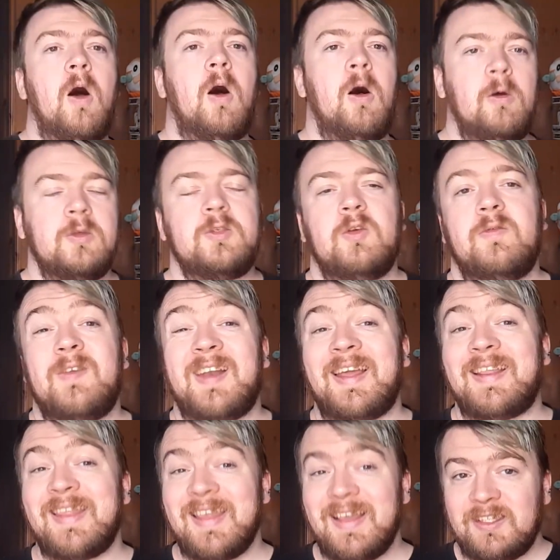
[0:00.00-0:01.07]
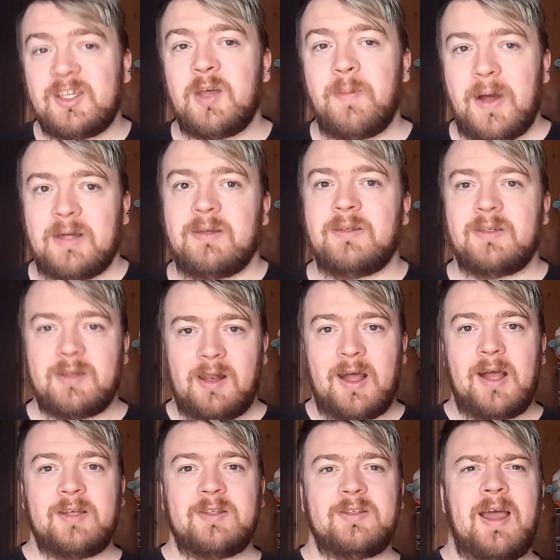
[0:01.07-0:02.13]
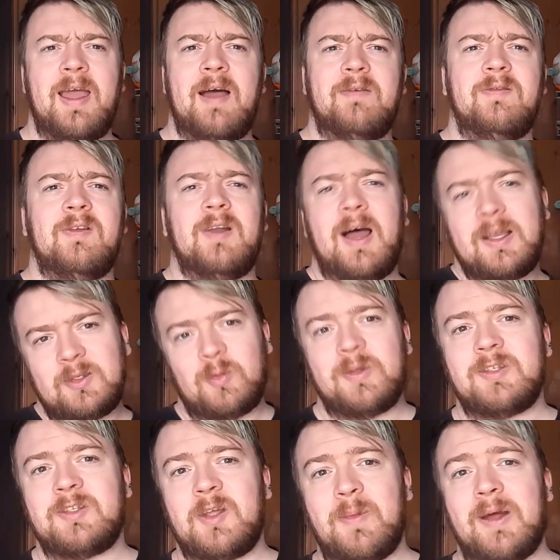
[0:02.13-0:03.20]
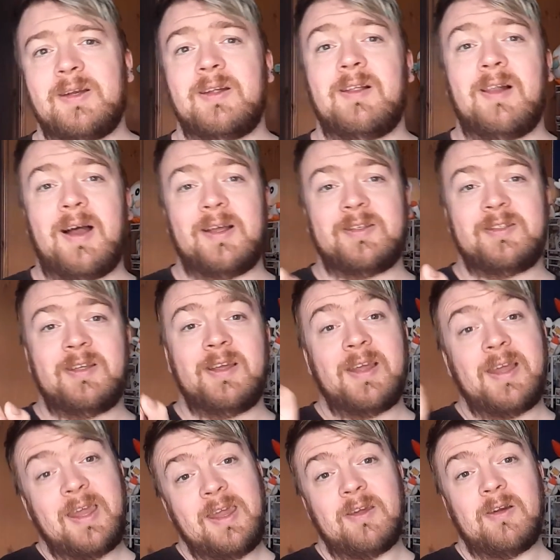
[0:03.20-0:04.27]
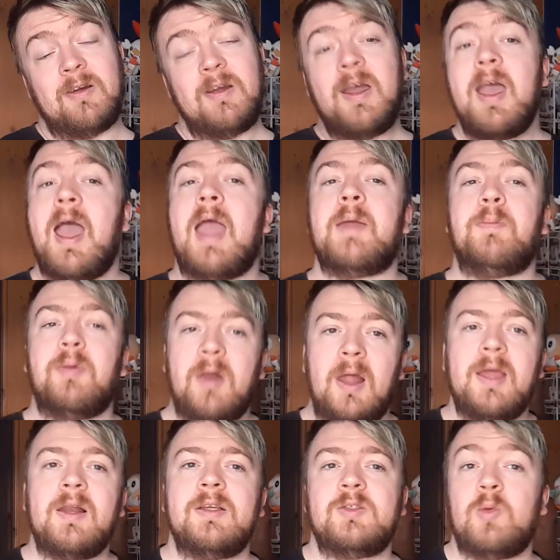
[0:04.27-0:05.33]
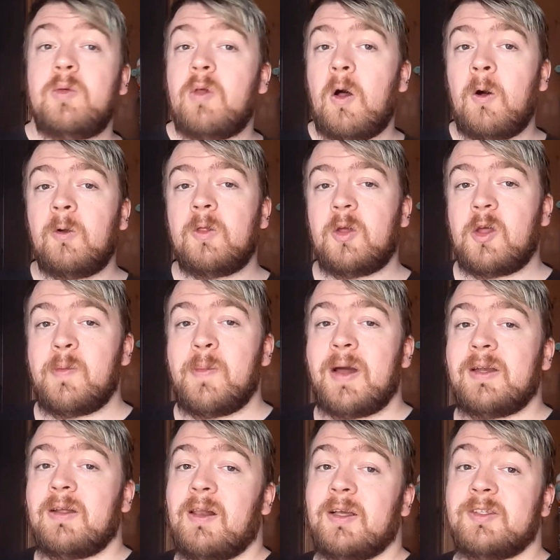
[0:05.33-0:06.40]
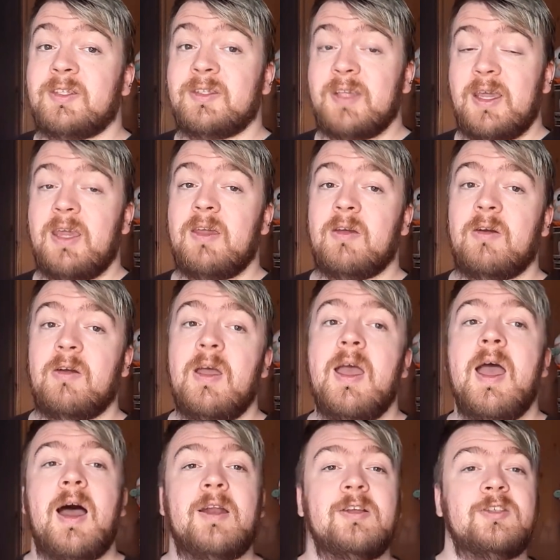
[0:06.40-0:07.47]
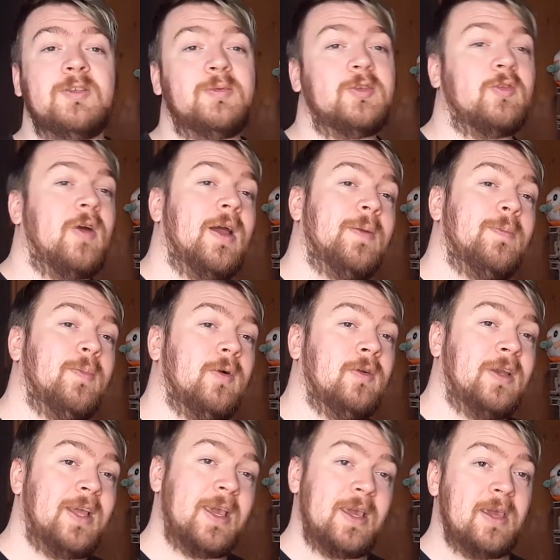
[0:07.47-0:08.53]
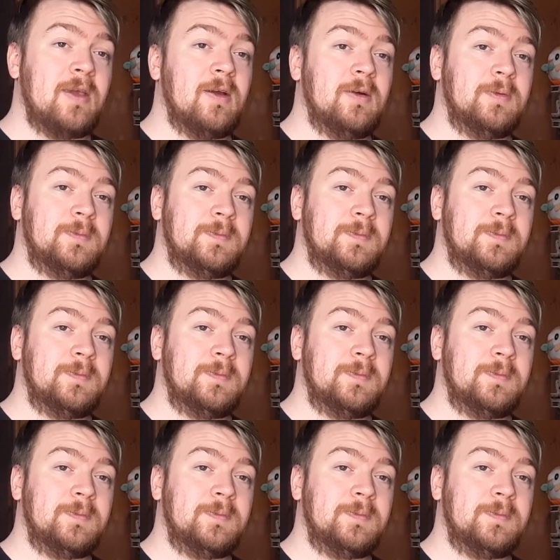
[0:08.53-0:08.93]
Also, if you like this Commander class, I have last week's Commander class here, a playlist with all the Commander classes here, and a subscribe button here.